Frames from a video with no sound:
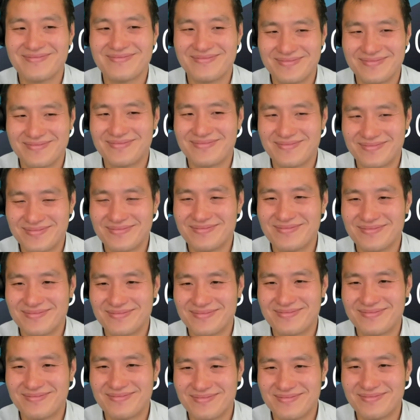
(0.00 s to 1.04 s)

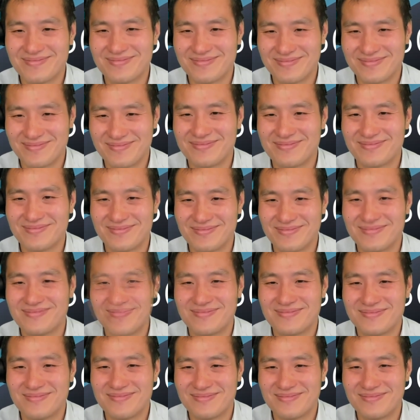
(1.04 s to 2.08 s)

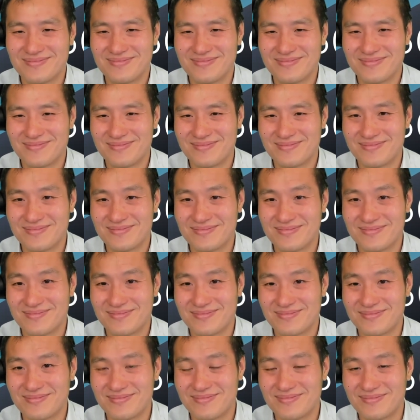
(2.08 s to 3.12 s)

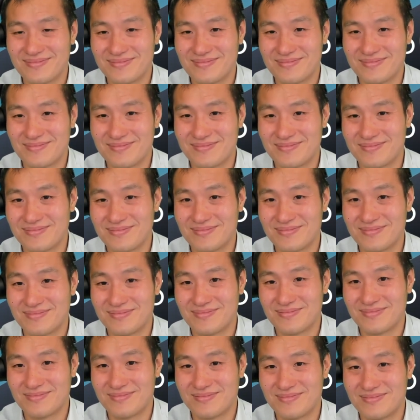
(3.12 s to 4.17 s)

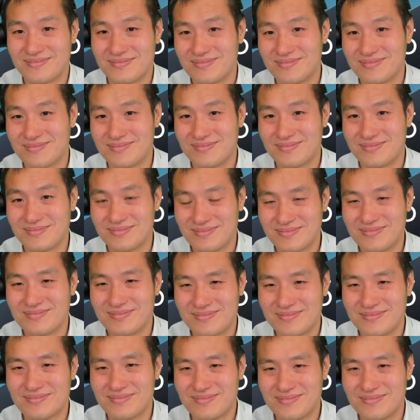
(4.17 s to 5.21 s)

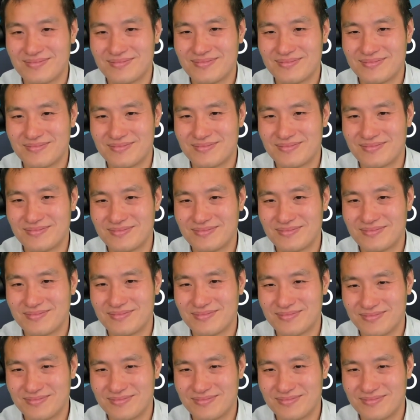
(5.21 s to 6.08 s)
[no speech]